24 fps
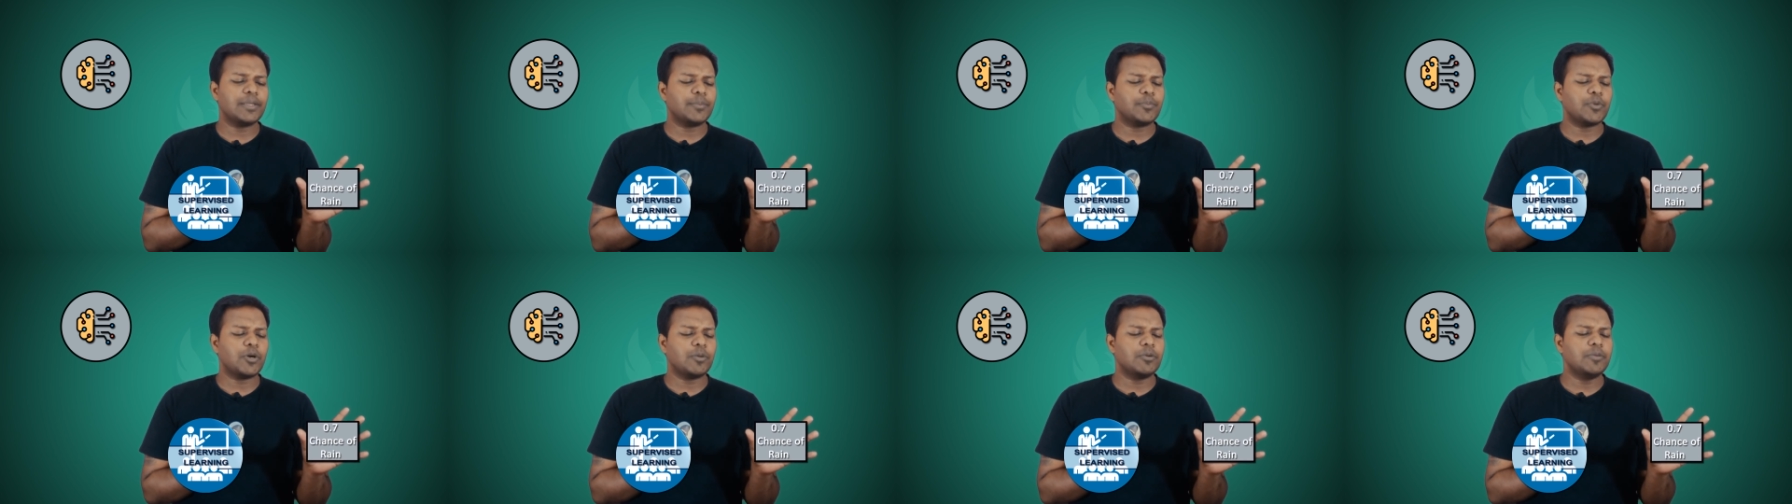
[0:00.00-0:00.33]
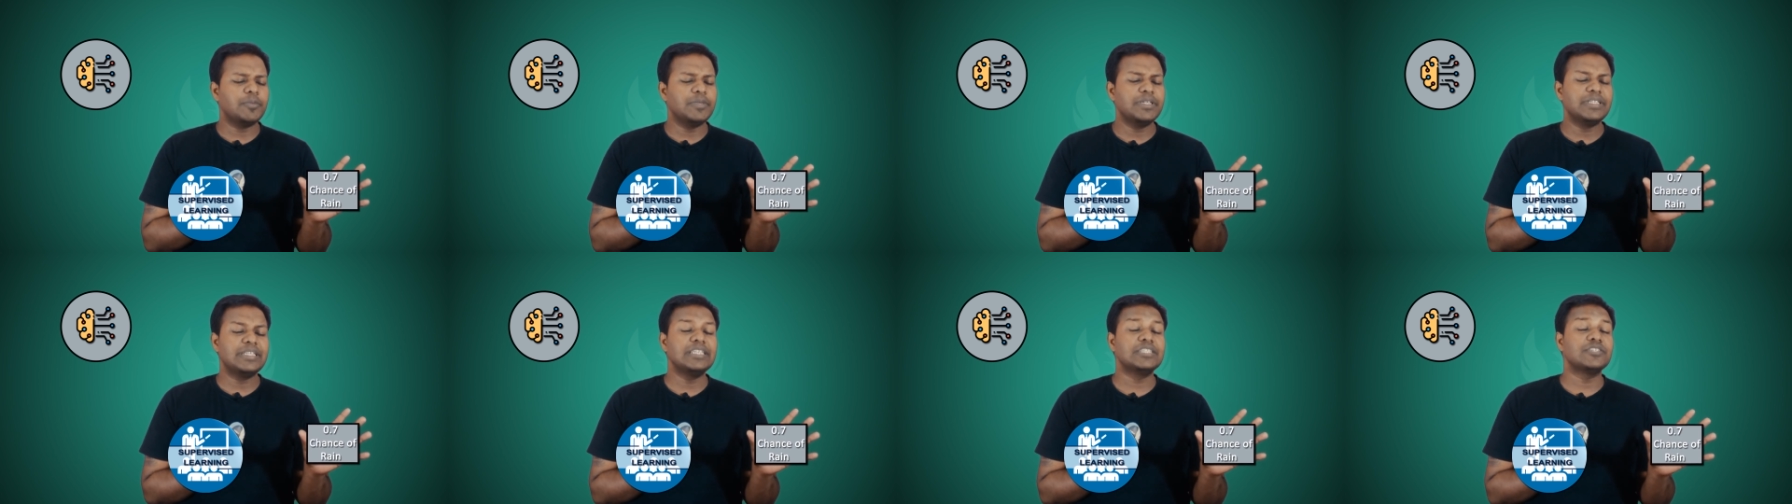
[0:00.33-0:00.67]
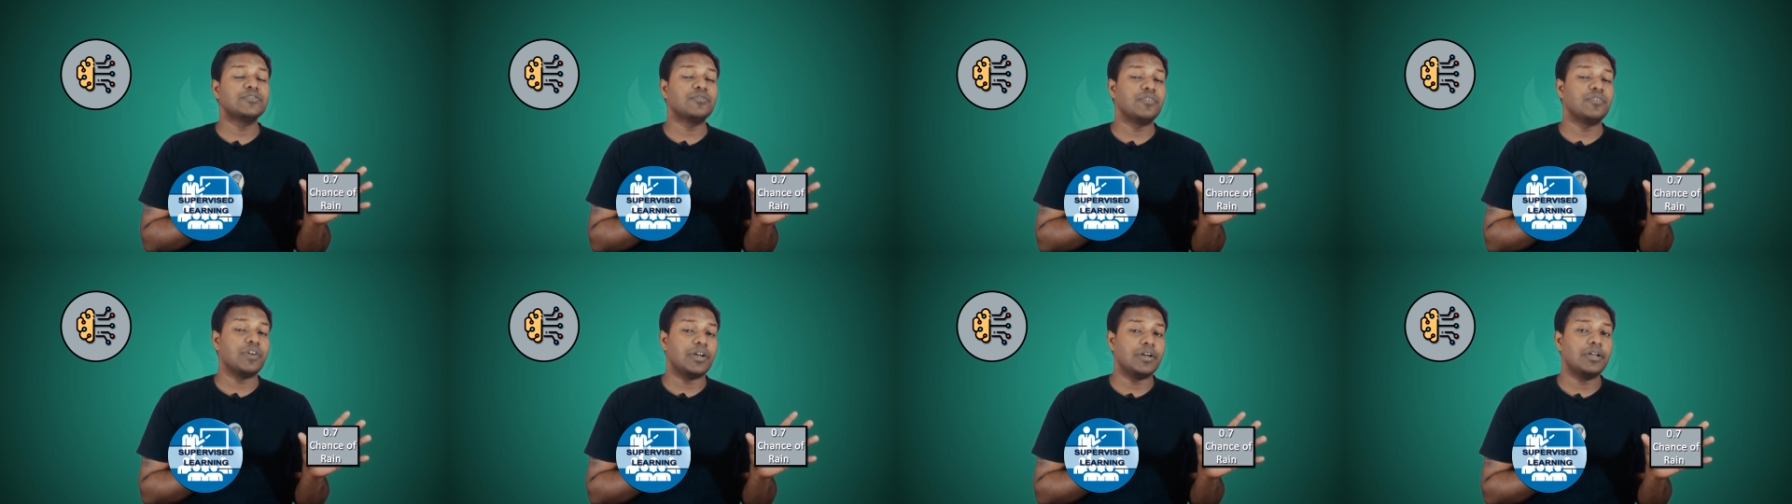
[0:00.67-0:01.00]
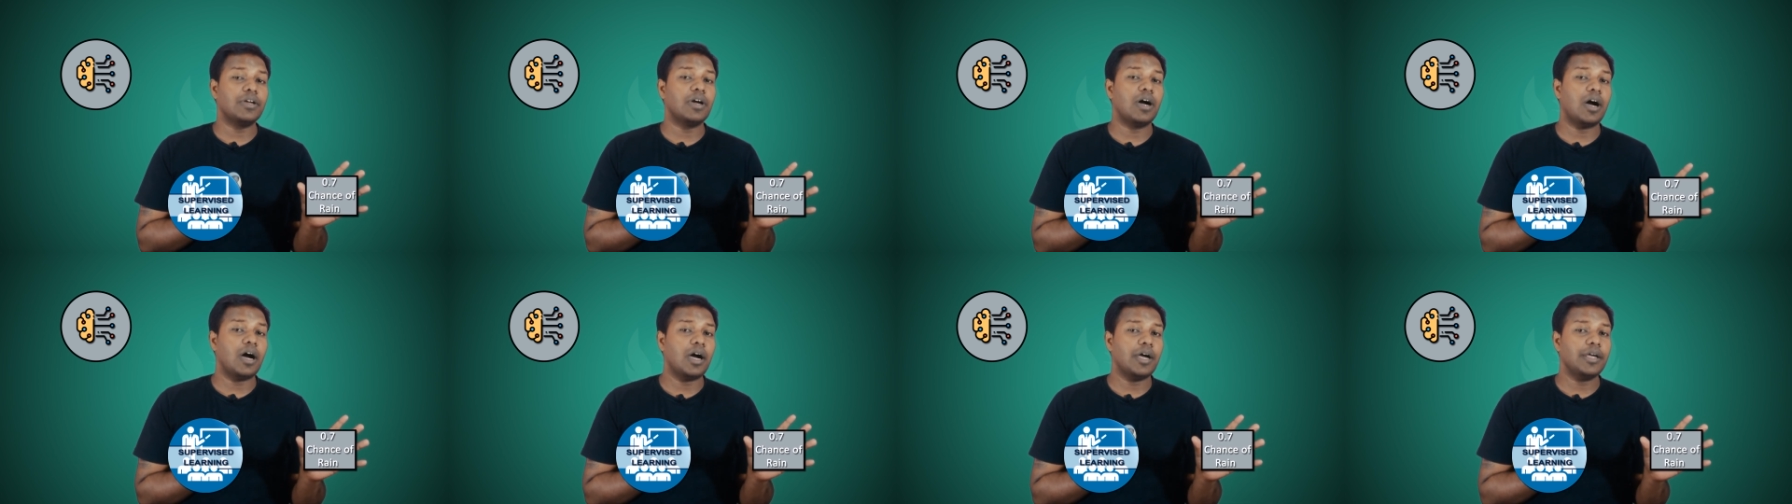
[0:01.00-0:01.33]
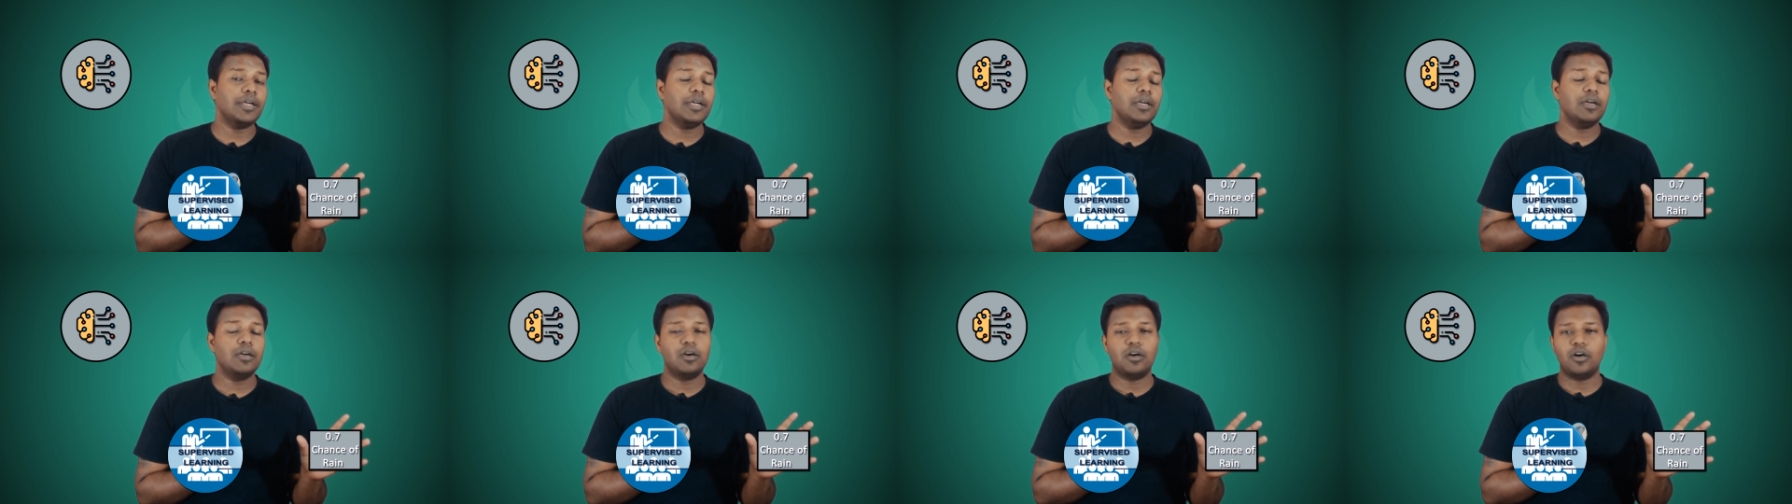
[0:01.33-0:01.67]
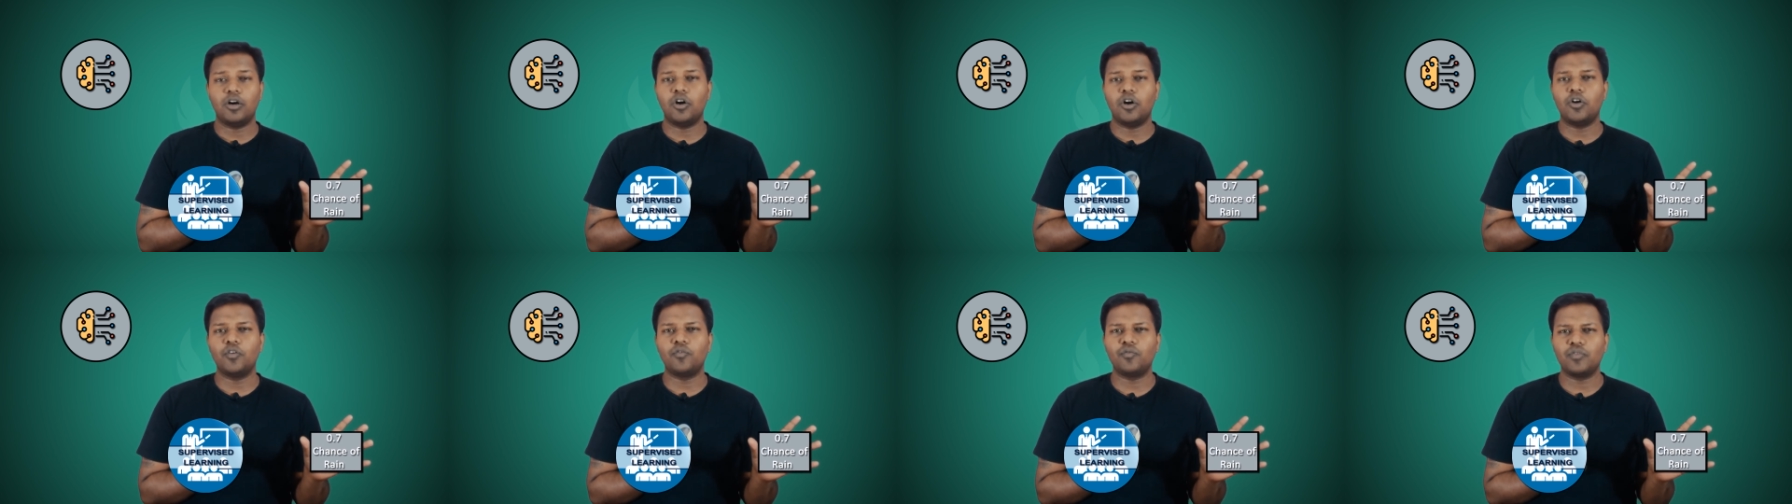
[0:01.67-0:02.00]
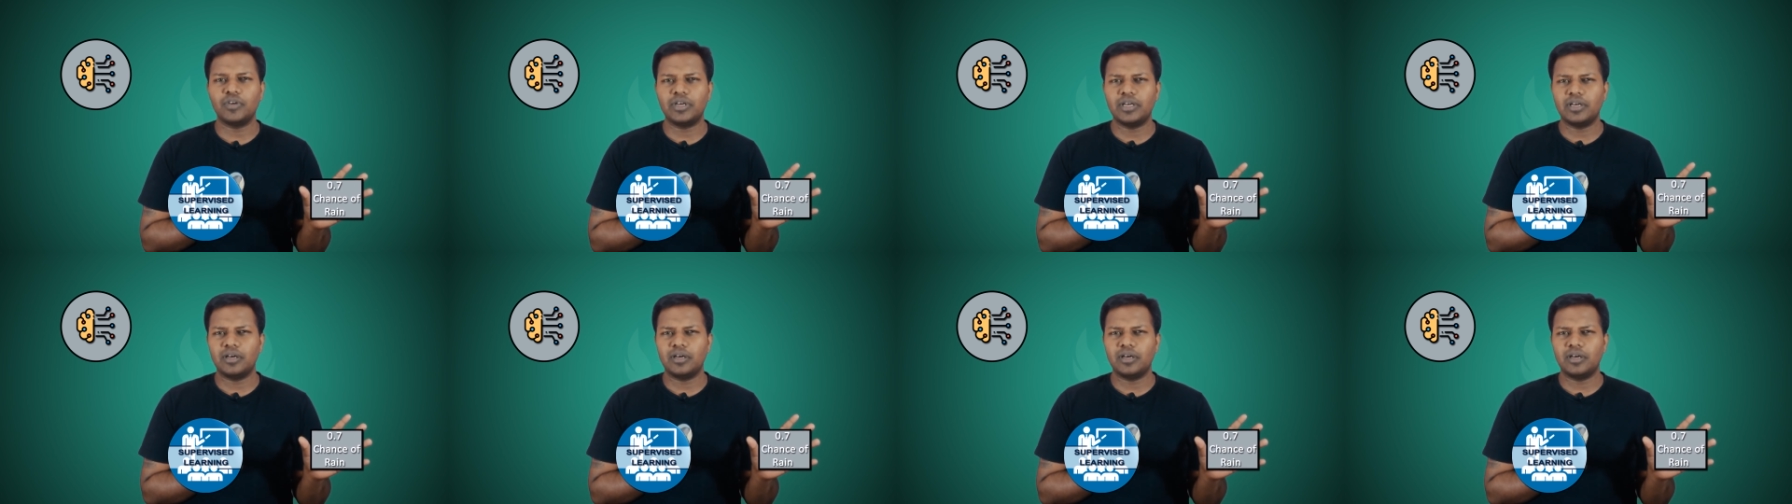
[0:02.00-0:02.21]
probability is very high of